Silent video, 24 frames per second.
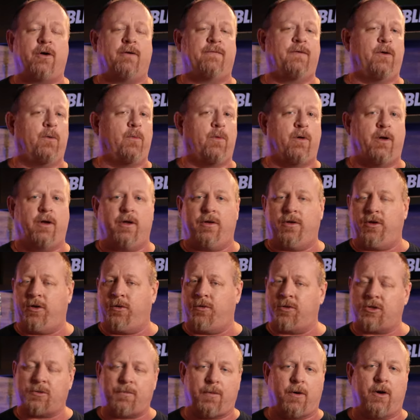or if you want to
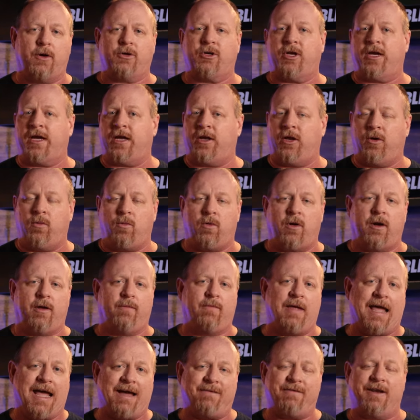do sparging and you want
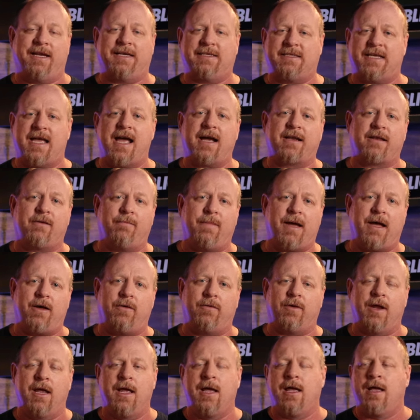to have an exact
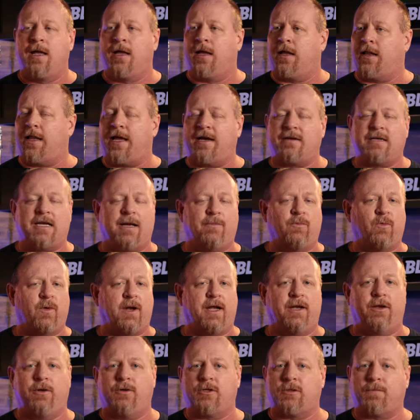amount a lot of times when
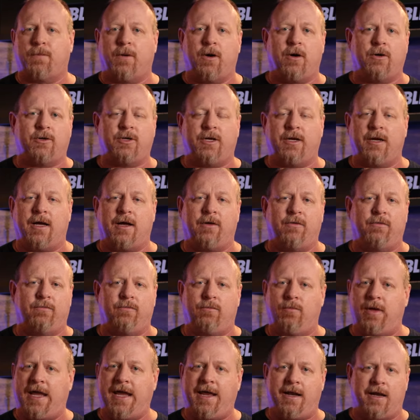I do sparging,
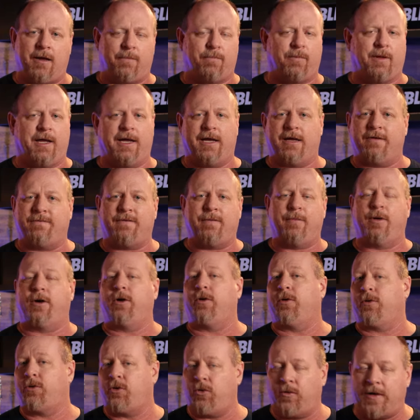I'll heat up like if I'm going
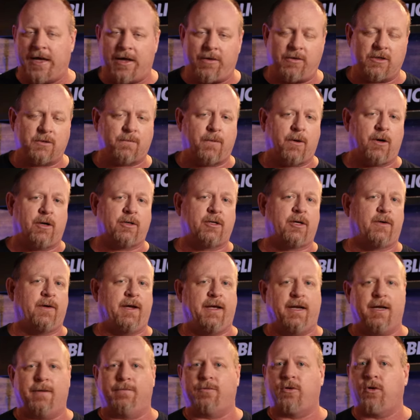to do a two gallon sparge, I'll
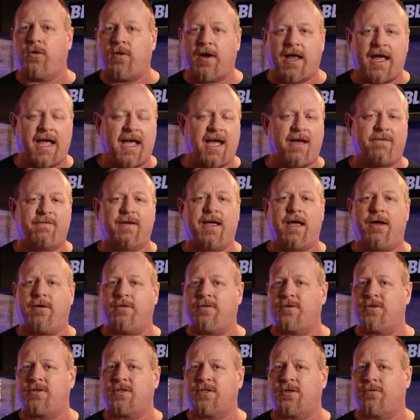heat up two and a half
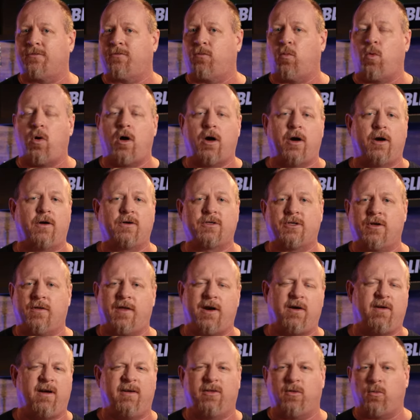gallons of water so they
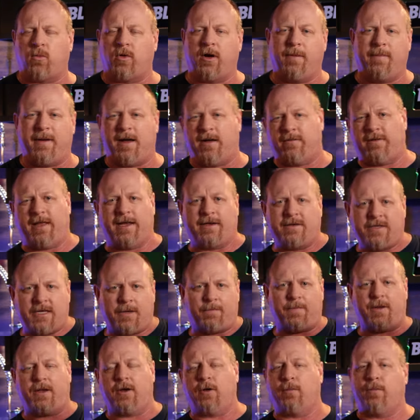don't have to worry about like
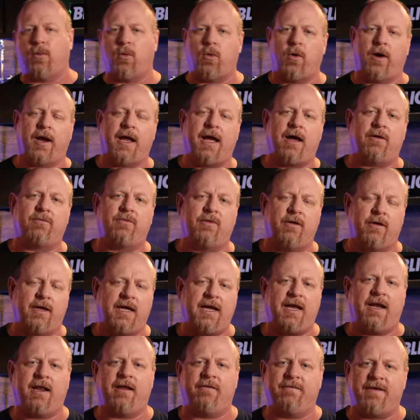tipping or pouring out the
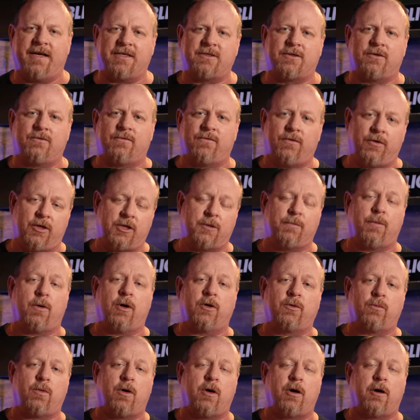heating vessel for the
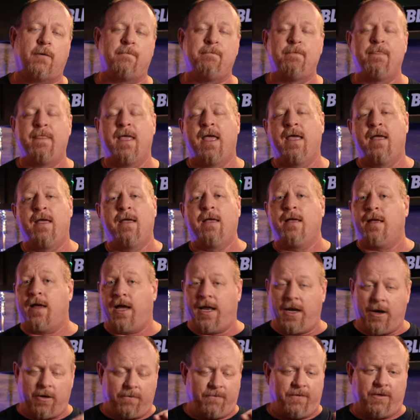sparge water.
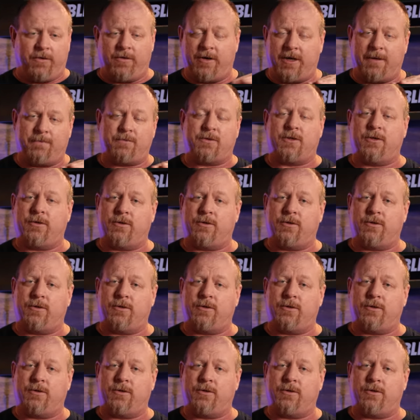And I'll fill it up